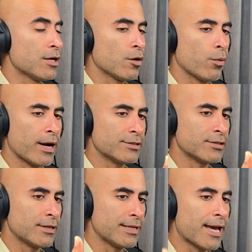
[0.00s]
Whereas
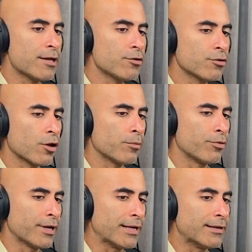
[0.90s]
in the Neanderthal
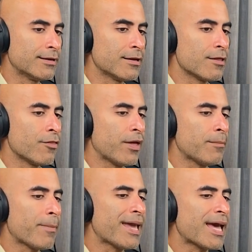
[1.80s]
brain, they
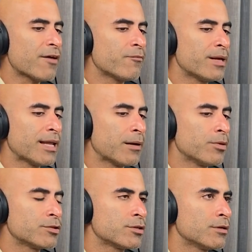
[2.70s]
may have been
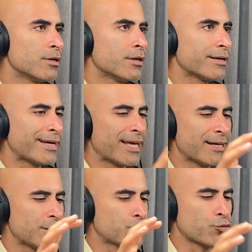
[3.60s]
able to get
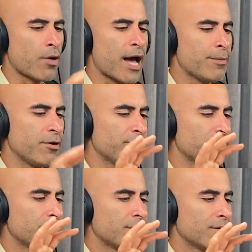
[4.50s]
in a tribe
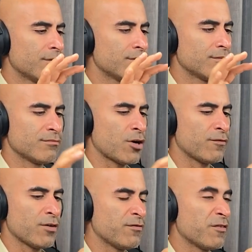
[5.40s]
of,
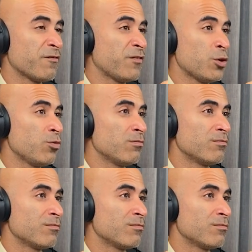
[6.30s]
of, of a few